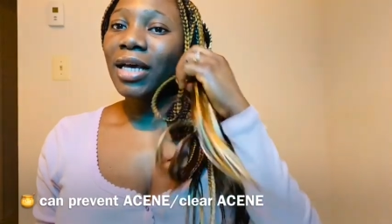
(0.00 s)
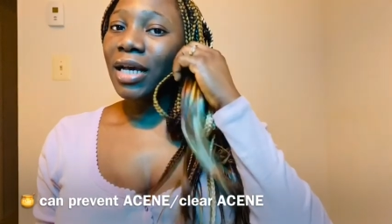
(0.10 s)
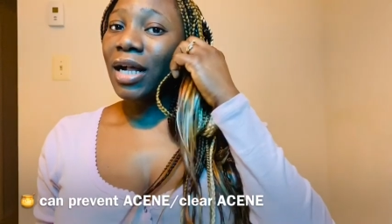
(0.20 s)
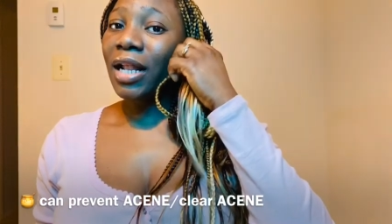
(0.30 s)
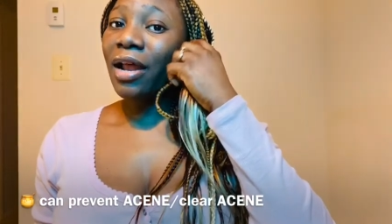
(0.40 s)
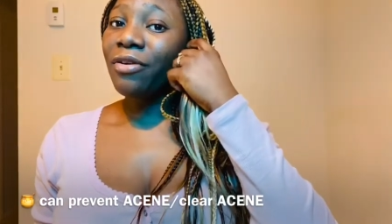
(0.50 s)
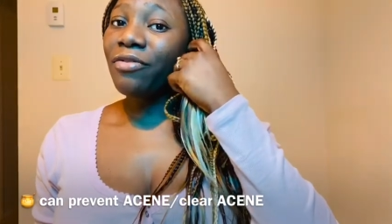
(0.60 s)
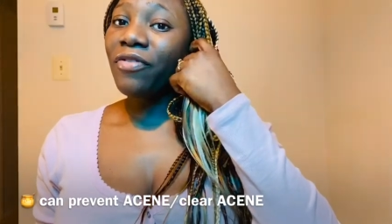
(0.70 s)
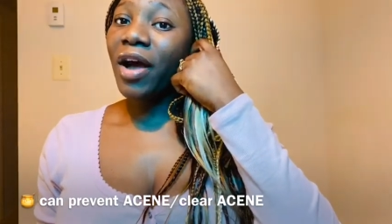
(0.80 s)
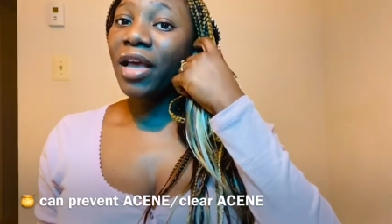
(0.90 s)

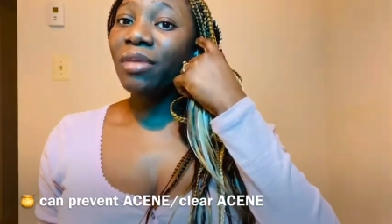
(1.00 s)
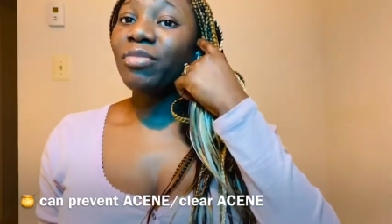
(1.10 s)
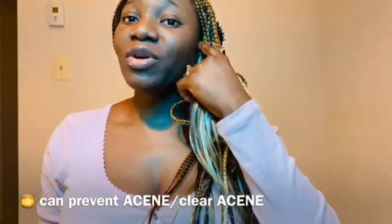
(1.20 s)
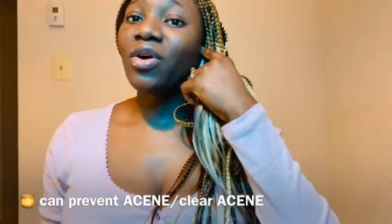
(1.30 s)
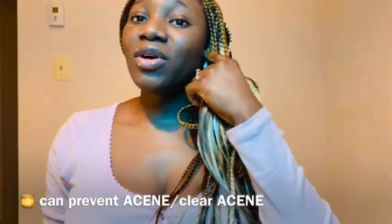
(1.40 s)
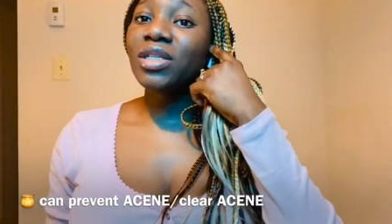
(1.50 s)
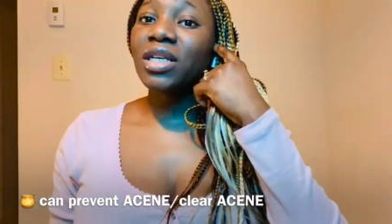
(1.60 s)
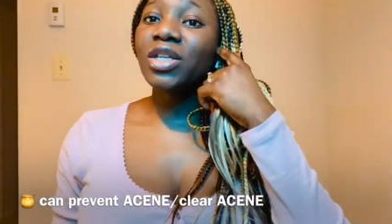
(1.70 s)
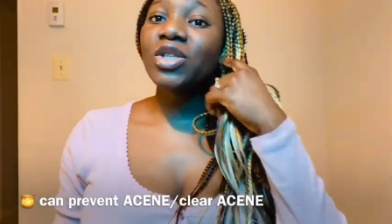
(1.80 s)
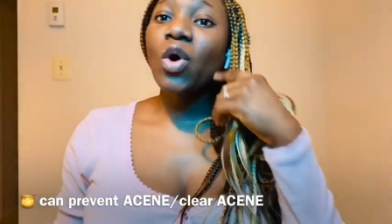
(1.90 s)
clarifying because
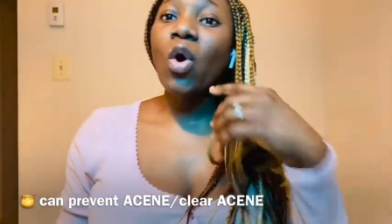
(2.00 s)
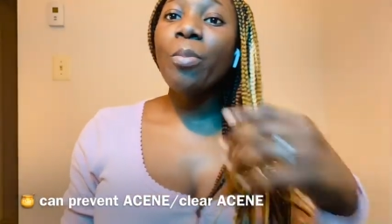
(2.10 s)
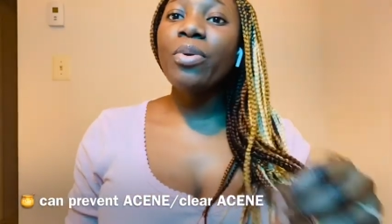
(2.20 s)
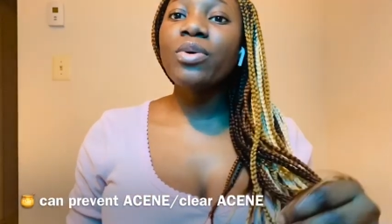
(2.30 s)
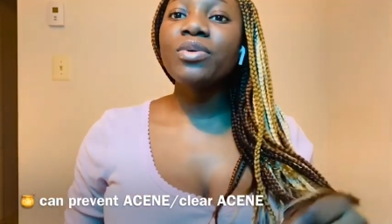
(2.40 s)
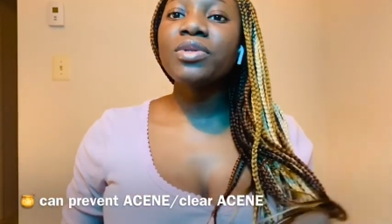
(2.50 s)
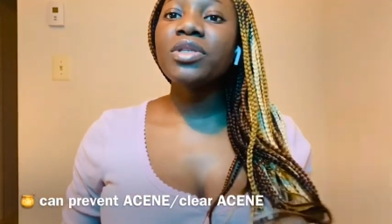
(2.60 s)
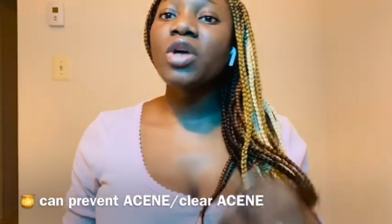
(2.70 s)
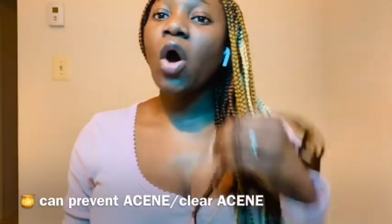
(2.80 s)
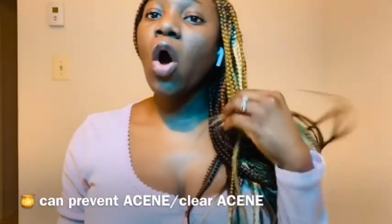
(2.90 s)
it
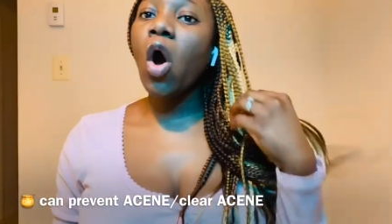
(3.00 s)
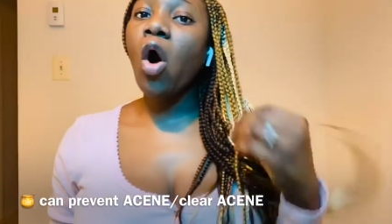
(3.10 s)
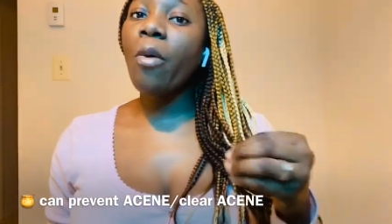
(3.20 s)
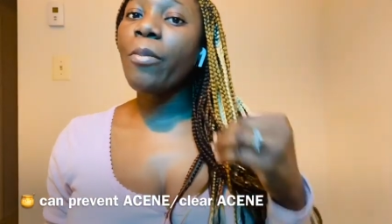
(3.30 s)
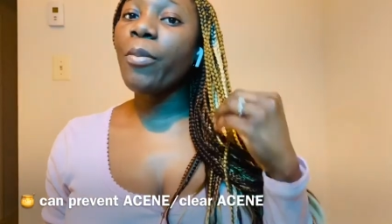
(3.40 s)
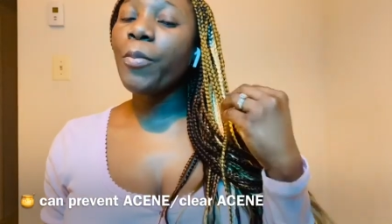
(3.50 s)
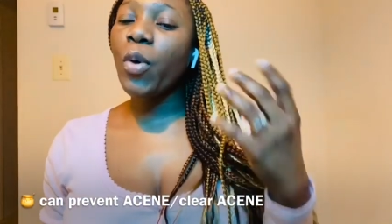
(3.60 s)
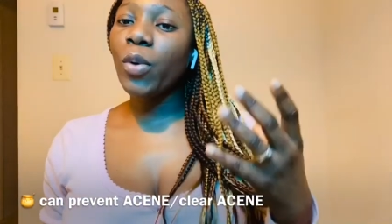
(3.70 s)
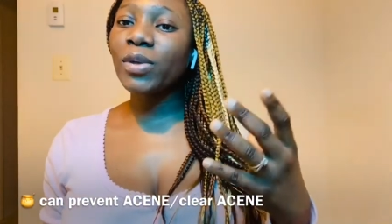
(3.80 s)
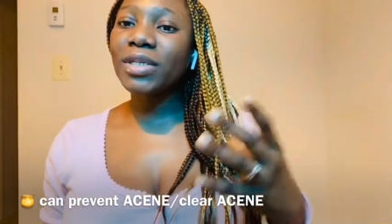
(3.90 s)
opens up
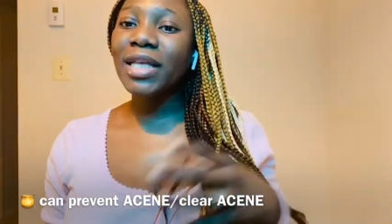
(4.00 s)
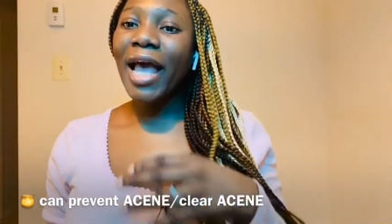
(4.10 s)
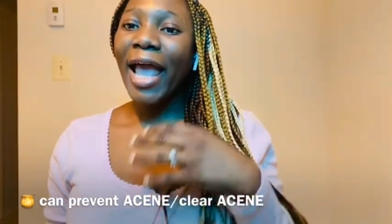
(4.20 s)
pores,